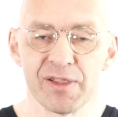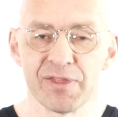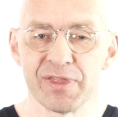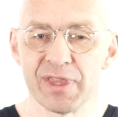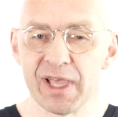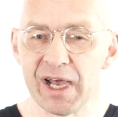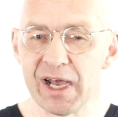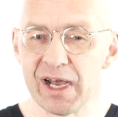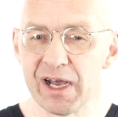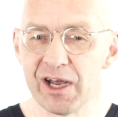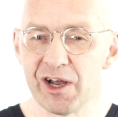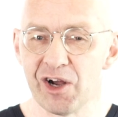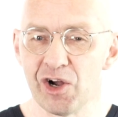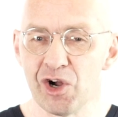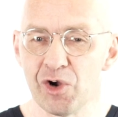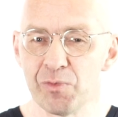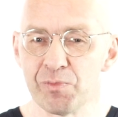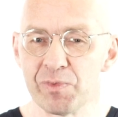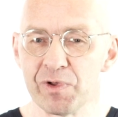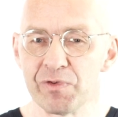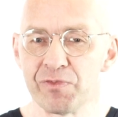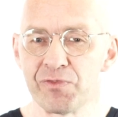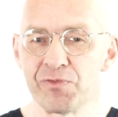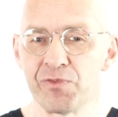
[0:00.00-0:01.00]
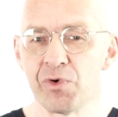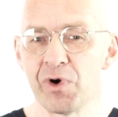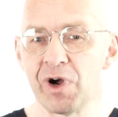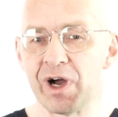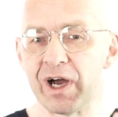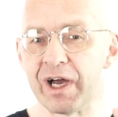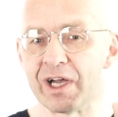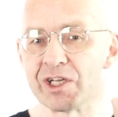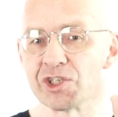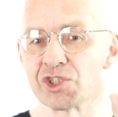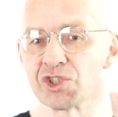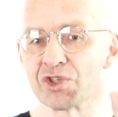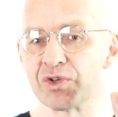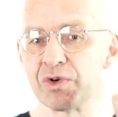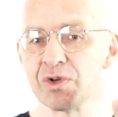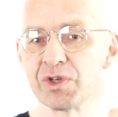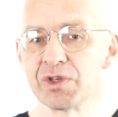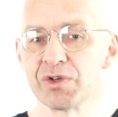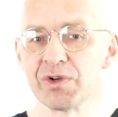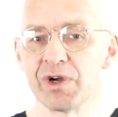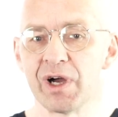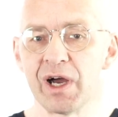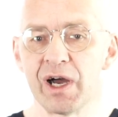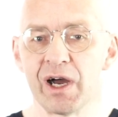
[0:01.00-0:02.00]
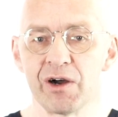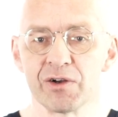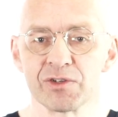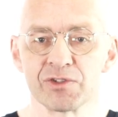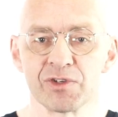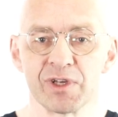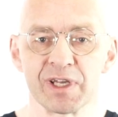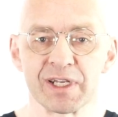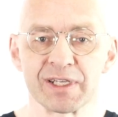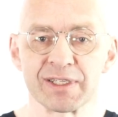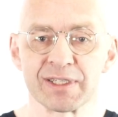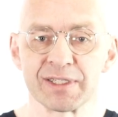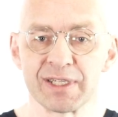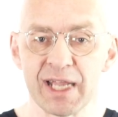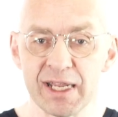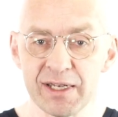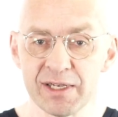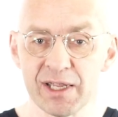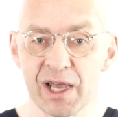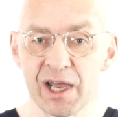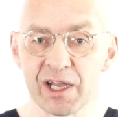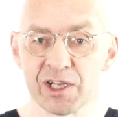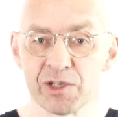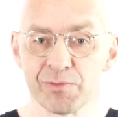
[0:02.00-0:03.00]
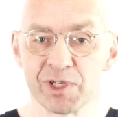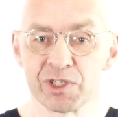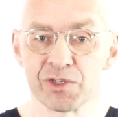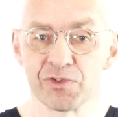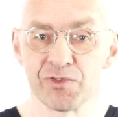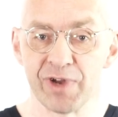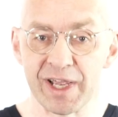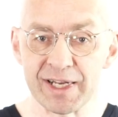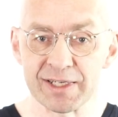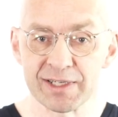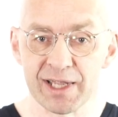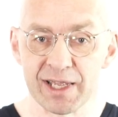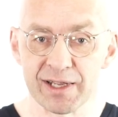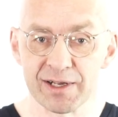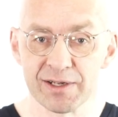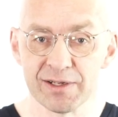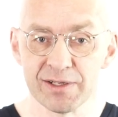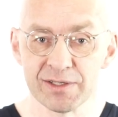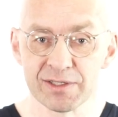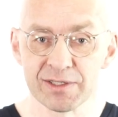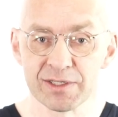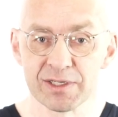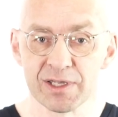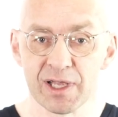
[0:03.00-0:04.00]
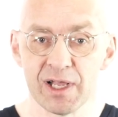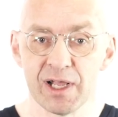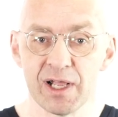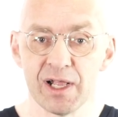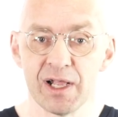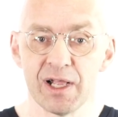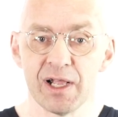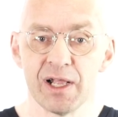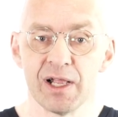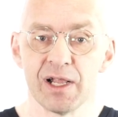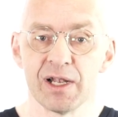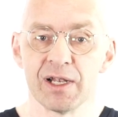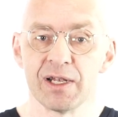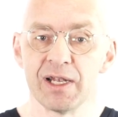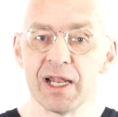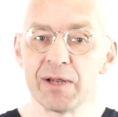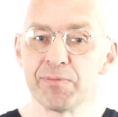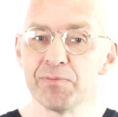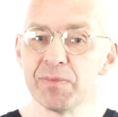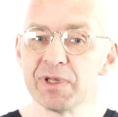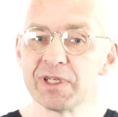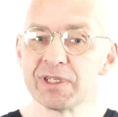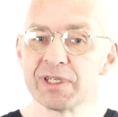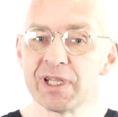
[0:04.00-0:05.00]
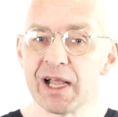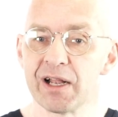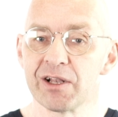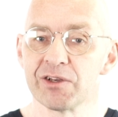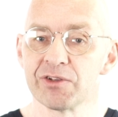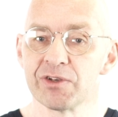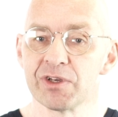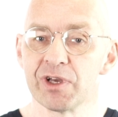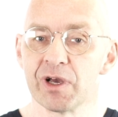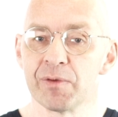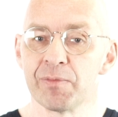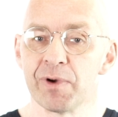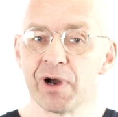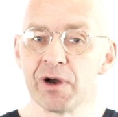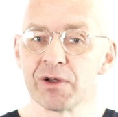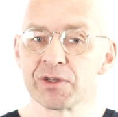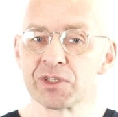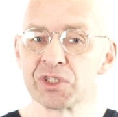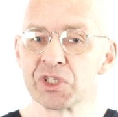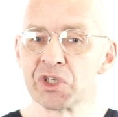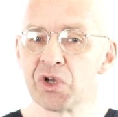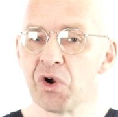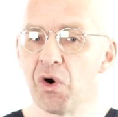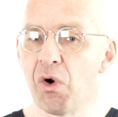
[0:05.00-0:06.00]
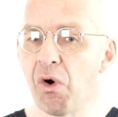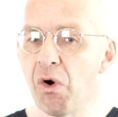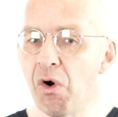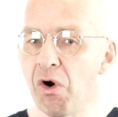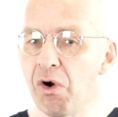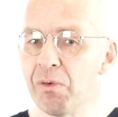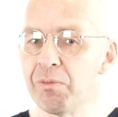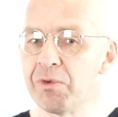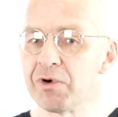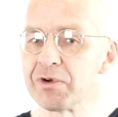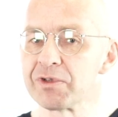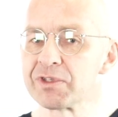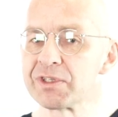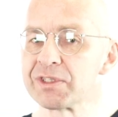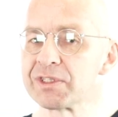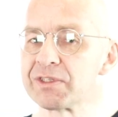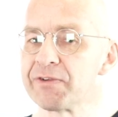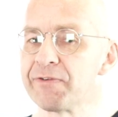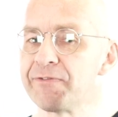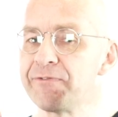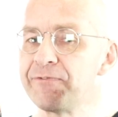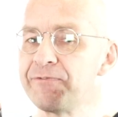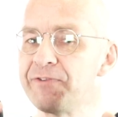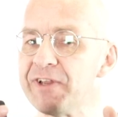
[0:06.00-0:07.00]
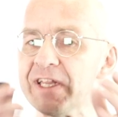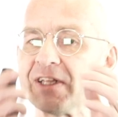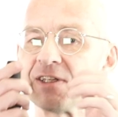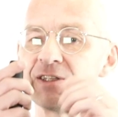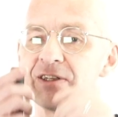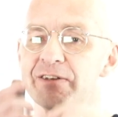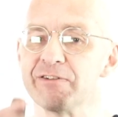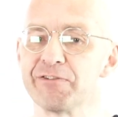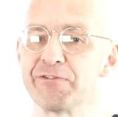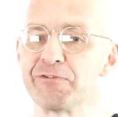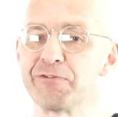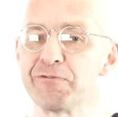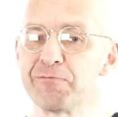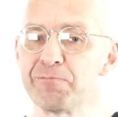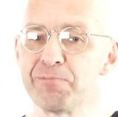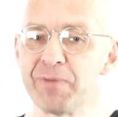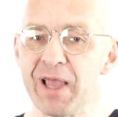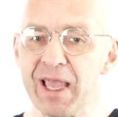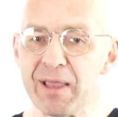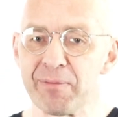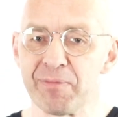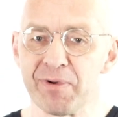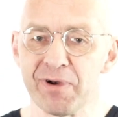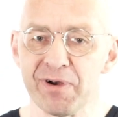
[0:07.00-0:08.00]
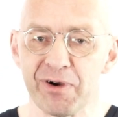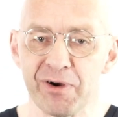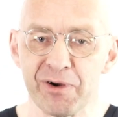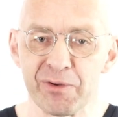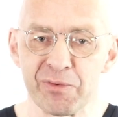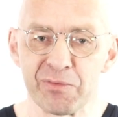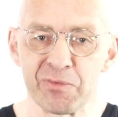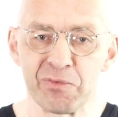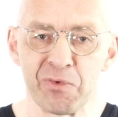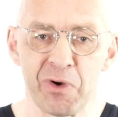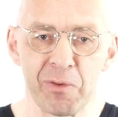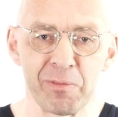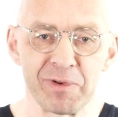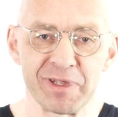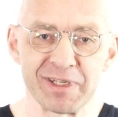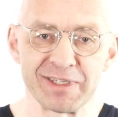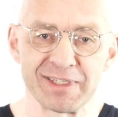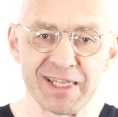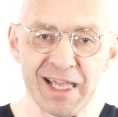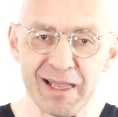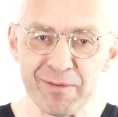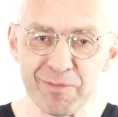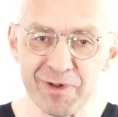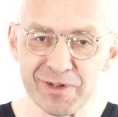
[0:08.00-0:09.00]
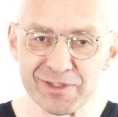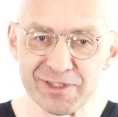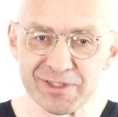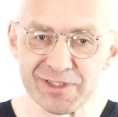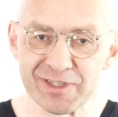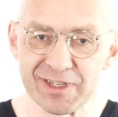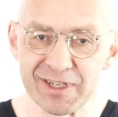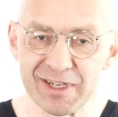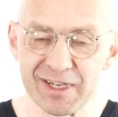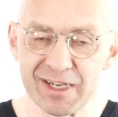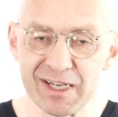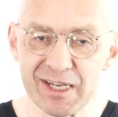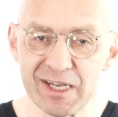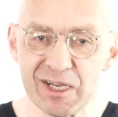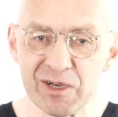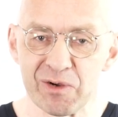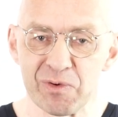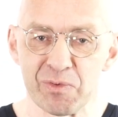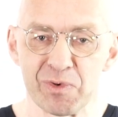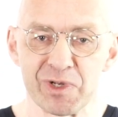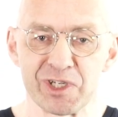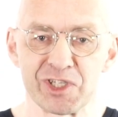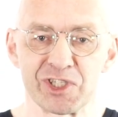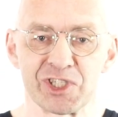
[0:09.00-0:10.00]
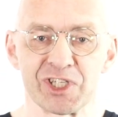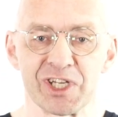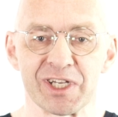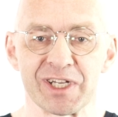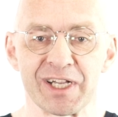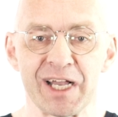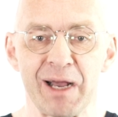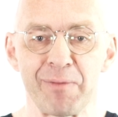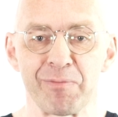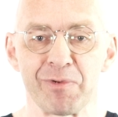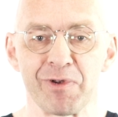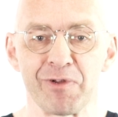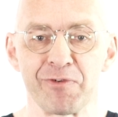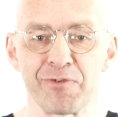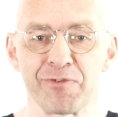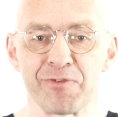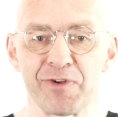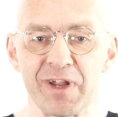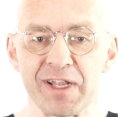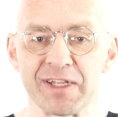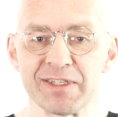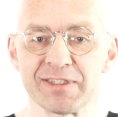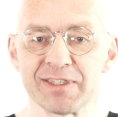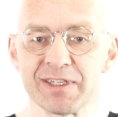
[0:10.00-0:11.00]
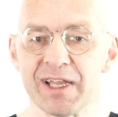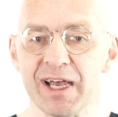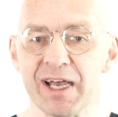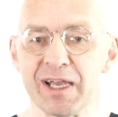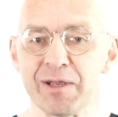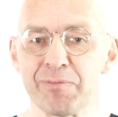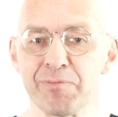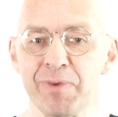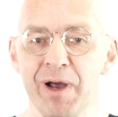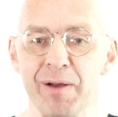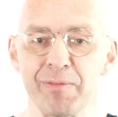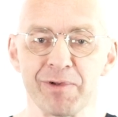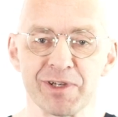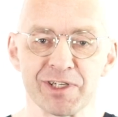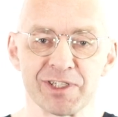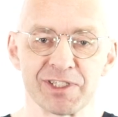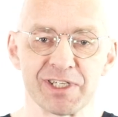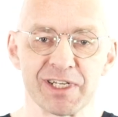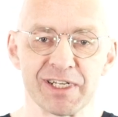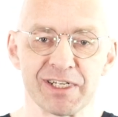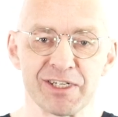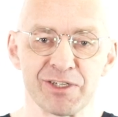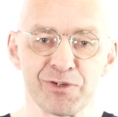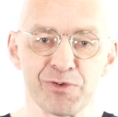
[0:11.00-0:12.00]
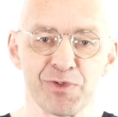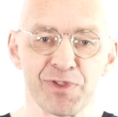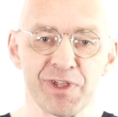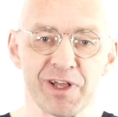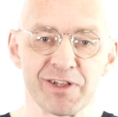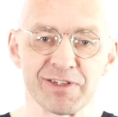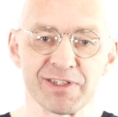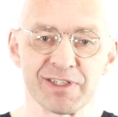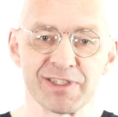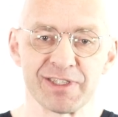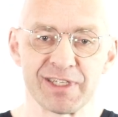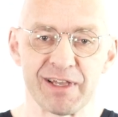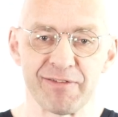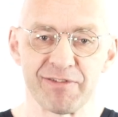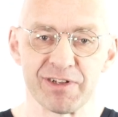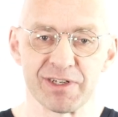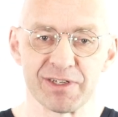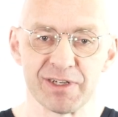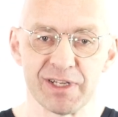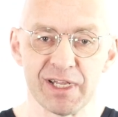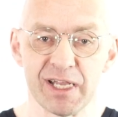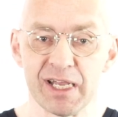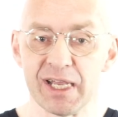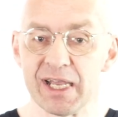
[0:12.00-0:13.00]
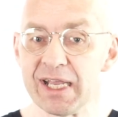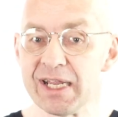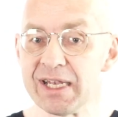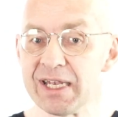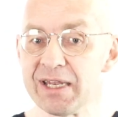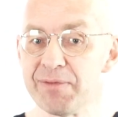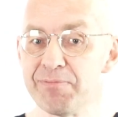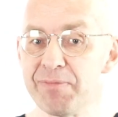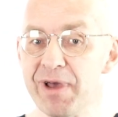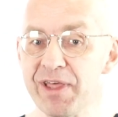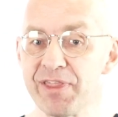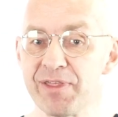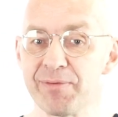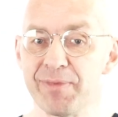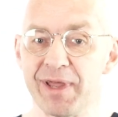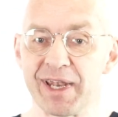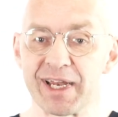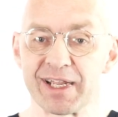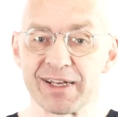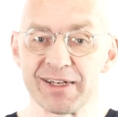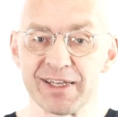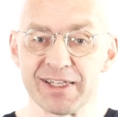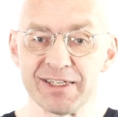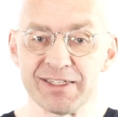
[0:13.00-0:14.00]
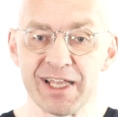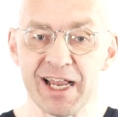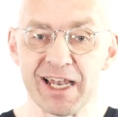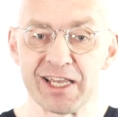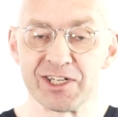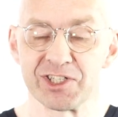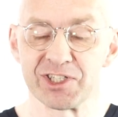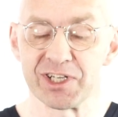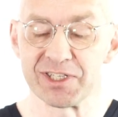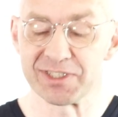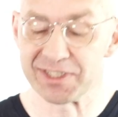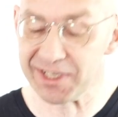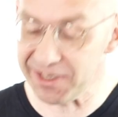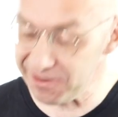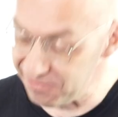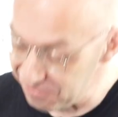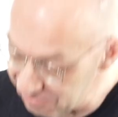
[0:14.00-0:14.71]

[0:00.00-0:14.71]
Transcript: Now, before I show you how to extend the argument to rectangles, let me tell you about the almost definitive paper on wobbly tables, which a couple of friends and I published in 2007 in the Mathematical Intelligencer.